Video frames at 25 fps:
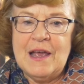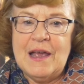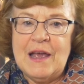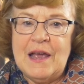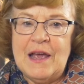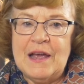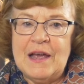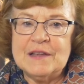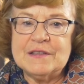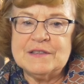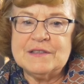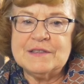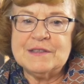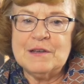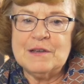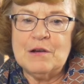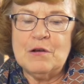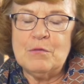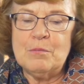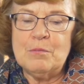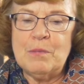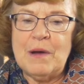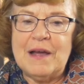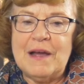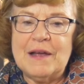And
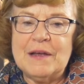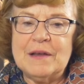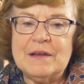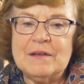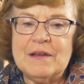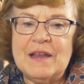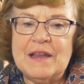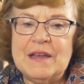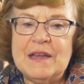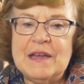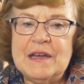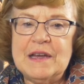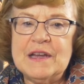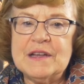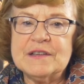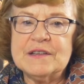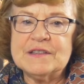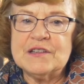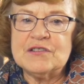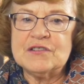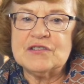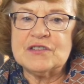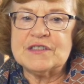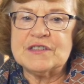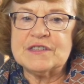so by eating
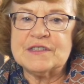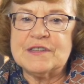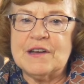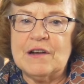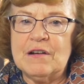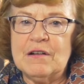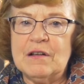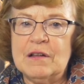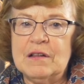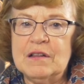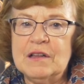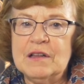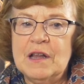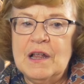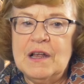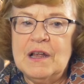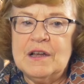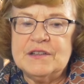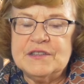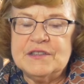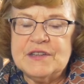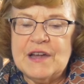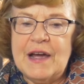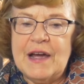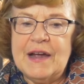such a sterile
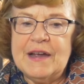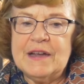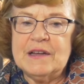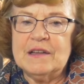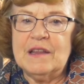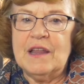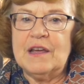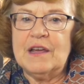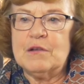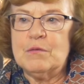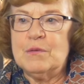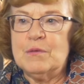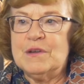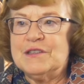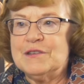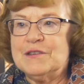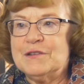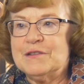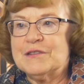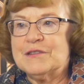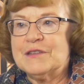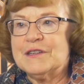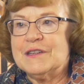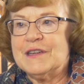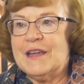diet like we
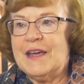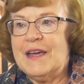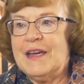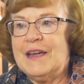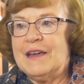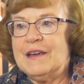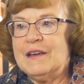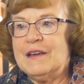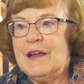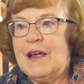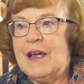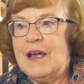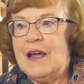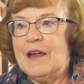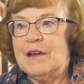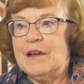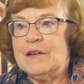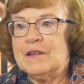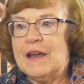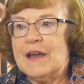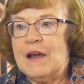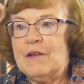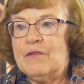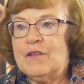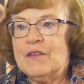do today,
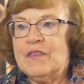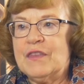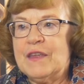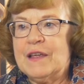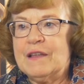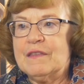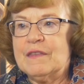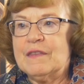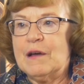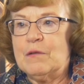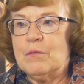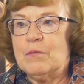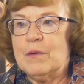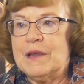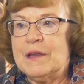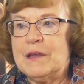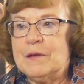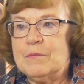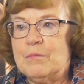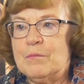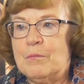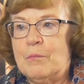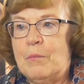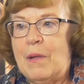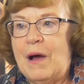and everything that we
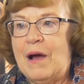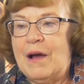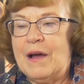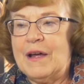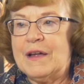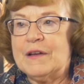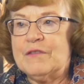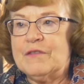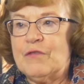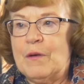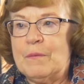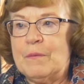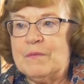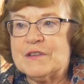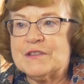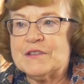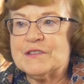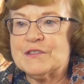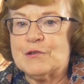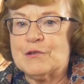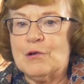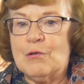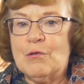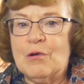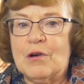buy from the
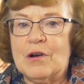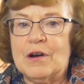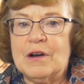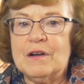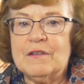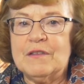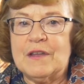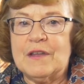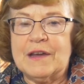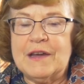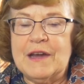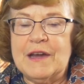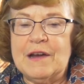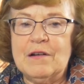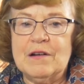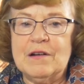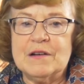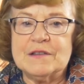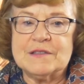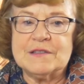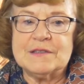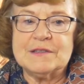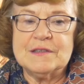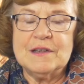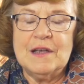store, the
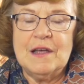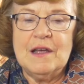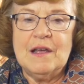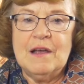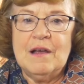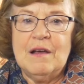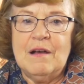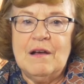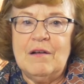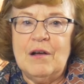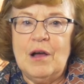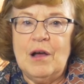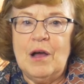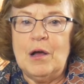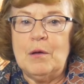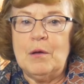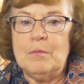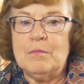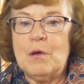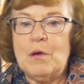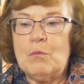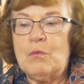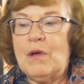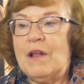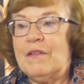carrots,
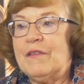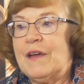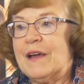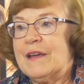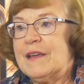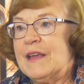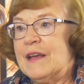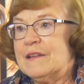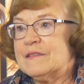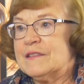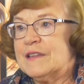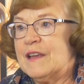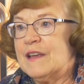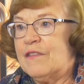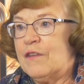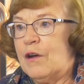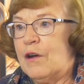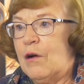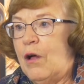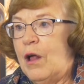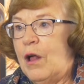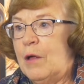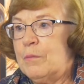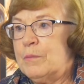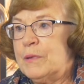well, I can't say they're
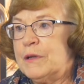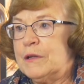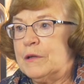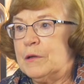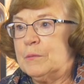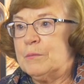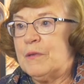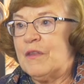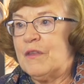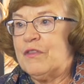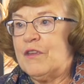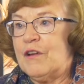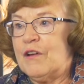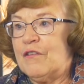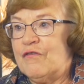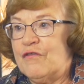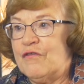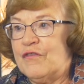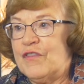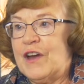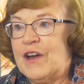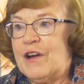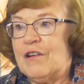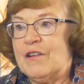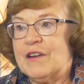all peeled, but they're
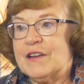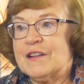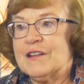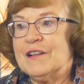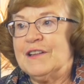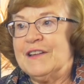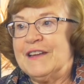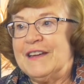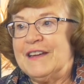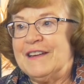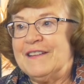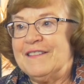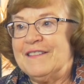very clean.